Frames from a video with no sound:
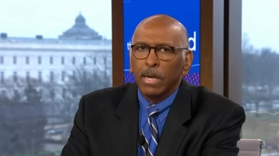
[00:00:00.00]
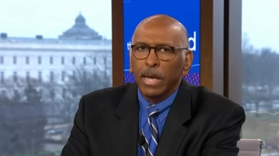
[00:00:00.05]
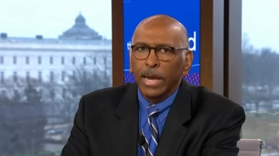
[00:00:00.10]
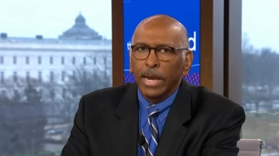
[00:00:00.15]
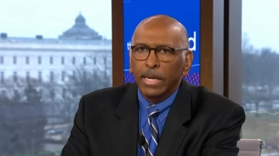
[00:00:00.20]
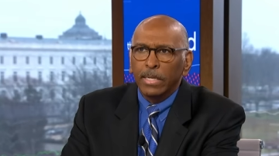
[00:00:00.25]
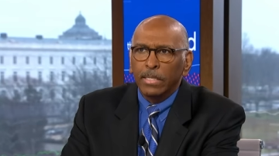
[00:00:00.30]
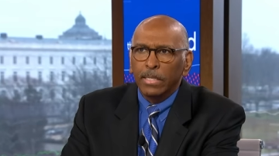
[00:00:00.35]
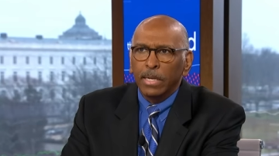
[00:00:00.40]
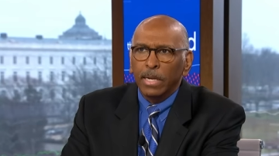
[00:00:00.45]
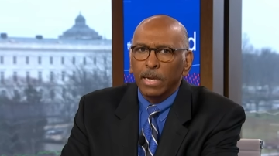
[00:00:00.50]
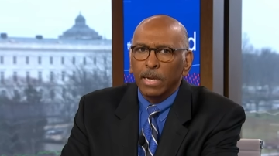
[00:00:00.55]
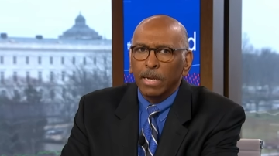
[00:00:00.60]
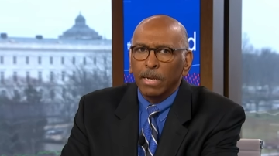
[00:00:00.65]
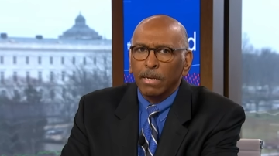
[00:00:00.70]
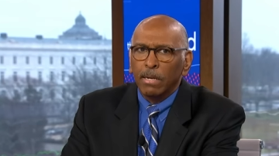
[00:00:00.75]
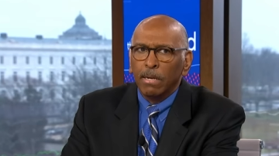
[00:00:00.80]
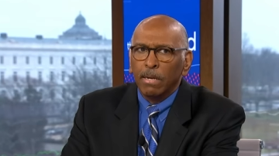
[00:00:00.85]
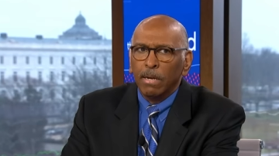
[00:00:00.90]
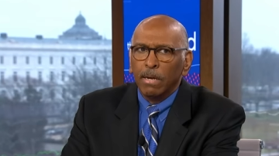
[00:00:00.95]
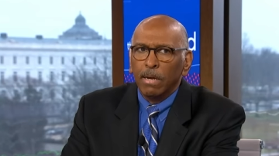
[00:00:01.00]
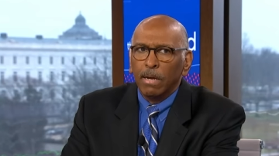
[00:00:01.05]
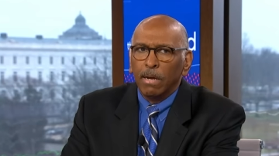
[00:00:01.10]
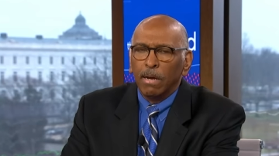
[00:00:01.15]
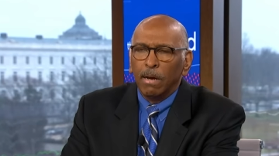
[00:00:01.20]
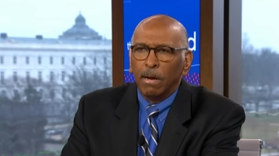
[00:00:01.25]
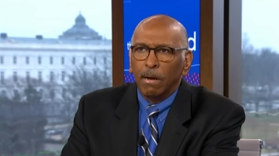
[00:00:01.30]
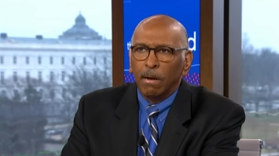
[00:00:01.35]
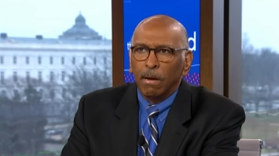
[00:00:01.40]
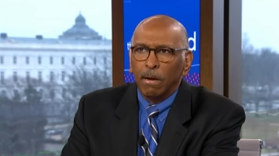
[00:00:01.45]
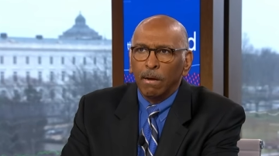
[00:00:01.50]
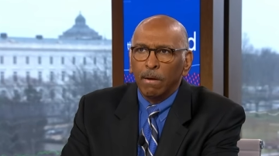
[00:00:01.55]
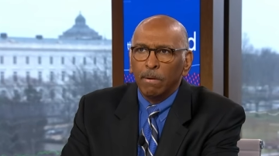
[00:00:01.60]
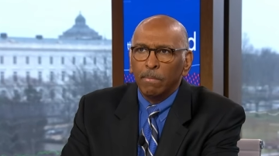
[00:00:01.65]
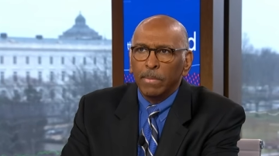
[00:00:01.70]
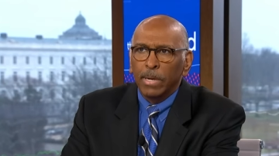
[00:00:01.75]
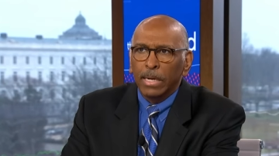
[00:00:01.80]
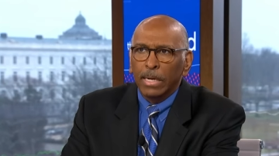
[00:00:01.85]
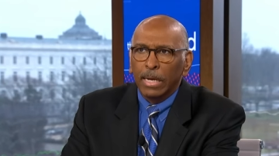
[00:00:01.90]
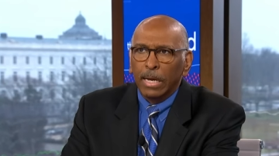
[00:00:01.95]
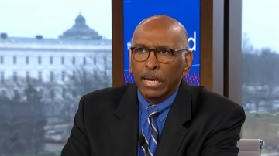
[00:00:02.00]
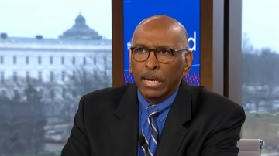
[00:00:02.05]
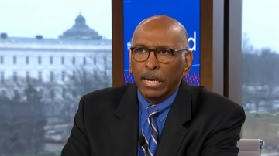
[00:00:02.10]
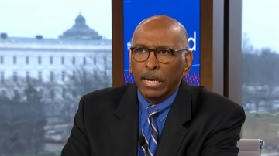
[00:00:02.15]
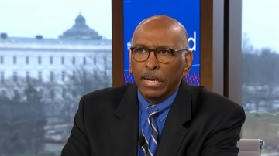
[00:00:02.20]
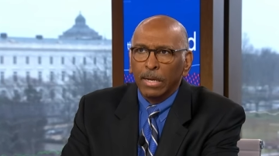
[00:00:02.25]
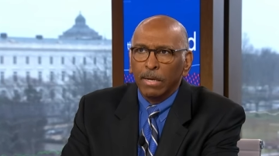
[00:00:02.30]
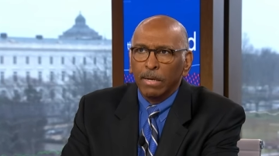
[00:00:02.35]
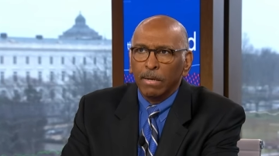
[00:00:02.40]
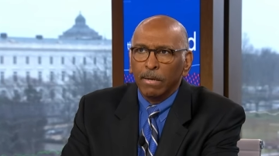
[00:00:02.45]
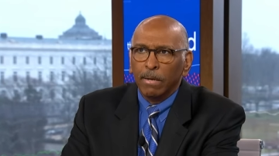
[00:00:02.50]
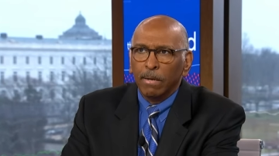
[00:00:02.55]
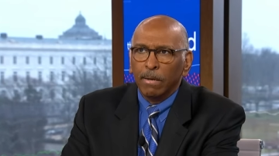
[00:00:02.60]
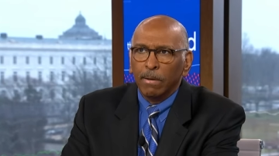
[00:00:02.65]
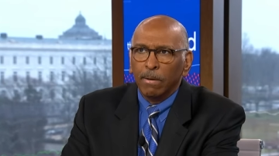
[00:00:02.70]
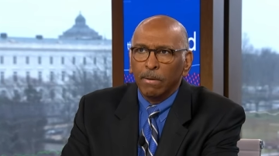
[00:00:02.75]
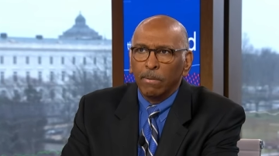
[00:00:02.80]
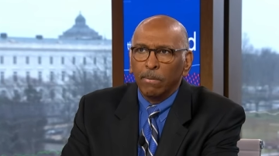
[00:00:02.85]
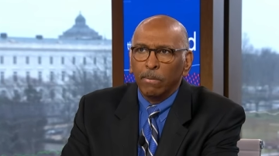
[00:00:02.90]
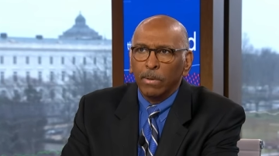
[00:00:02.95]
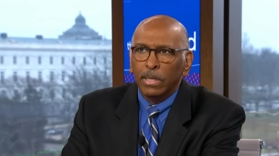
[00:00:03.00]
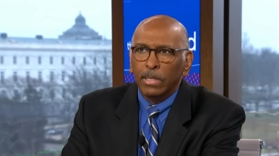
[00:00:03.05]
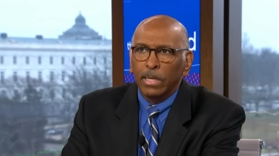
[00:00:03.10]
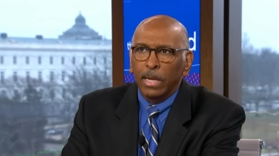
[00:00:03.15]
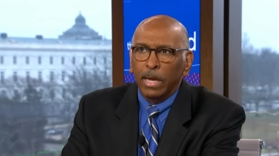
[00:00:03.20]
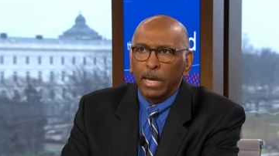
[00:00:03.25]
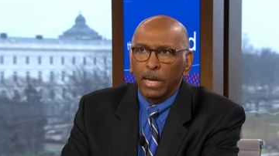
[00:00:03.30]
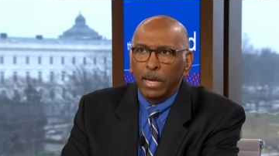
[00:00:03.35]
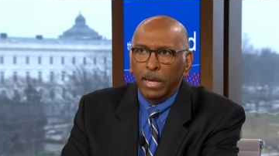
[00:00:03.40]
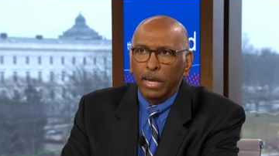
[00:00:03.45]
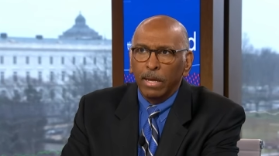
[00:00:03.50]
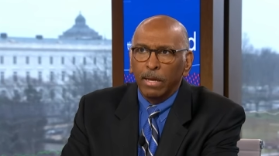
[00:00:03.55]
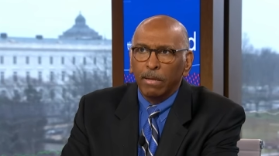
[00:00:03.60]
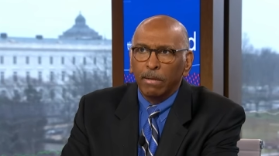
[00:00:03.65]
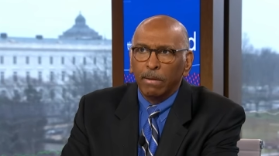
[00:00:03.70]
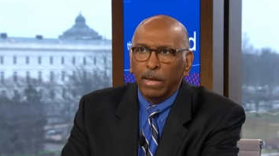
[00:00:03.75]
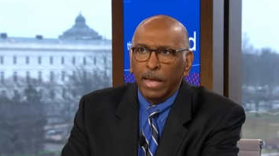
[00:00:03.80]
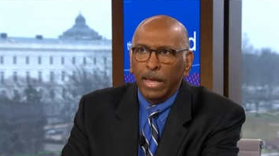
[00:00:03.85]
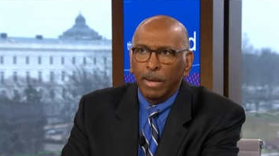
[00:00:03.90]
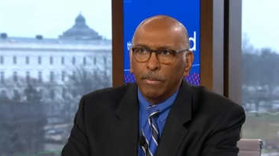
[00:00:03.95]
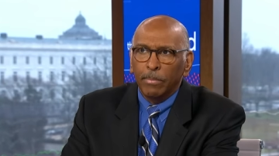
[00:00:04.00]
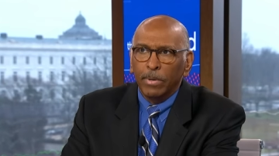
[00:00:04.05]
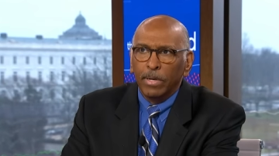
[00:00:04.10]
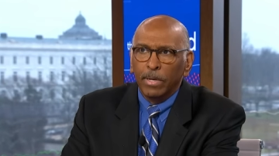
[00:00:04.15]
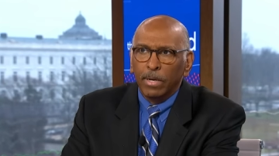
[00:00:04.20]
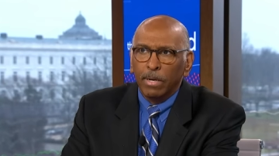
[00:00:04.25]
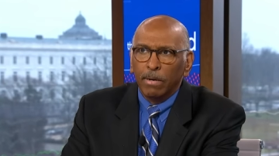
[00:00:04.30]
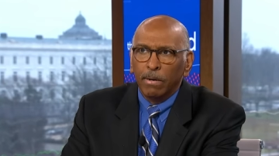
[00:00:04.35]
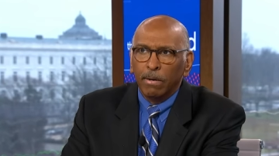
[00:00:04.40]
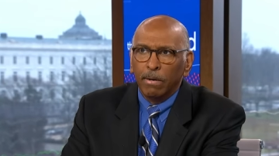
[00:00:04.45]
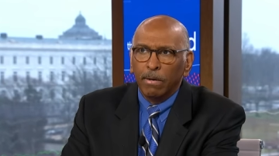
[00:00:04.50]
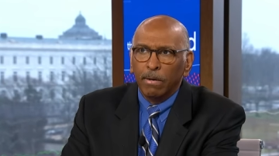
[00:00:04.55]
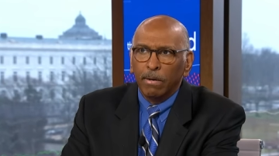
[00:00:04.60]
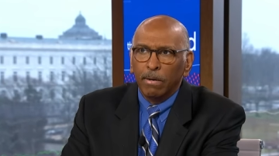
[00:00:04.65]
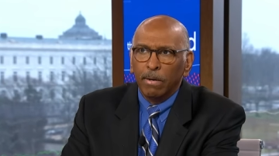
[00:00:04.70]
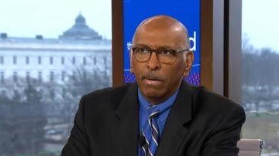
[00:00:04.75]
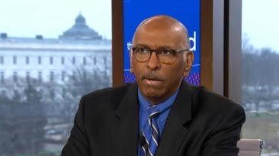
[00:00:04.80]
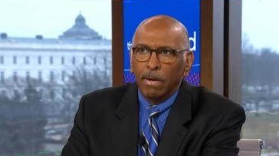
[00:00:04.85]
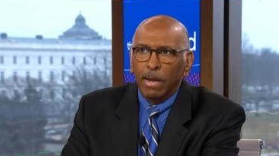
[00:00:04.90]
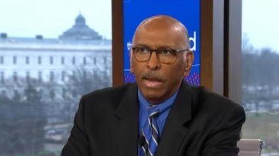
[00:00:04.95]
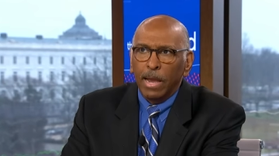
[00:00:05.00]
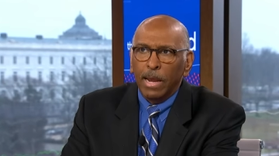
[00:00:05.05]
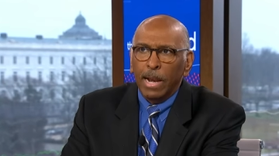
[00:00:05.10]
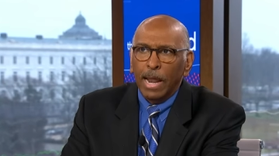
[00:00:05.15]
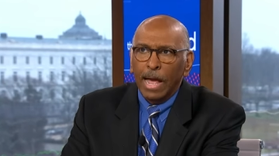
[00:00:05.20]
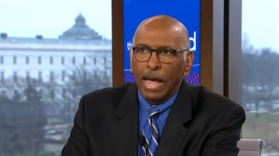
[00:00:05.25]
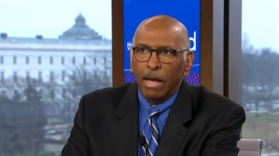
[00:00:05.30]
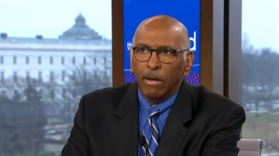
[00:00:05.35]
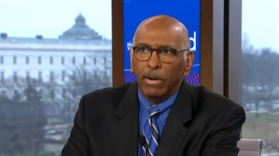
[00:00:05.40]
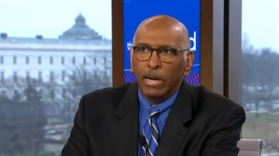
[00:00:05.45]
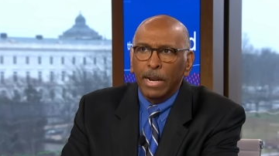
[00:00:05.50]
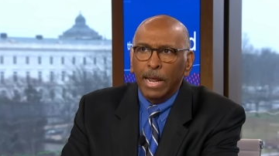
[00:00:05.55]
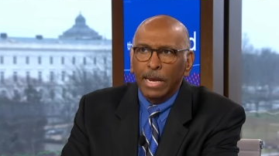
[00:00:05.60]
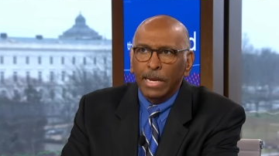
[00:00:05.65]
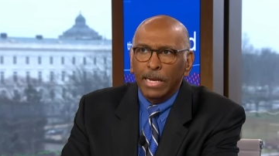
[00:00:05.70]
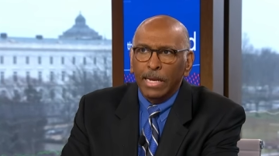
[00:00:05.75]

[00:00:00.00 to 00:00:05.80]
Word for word: 18? oh my God, what the hell happened here? Mm. Yeah. And how did I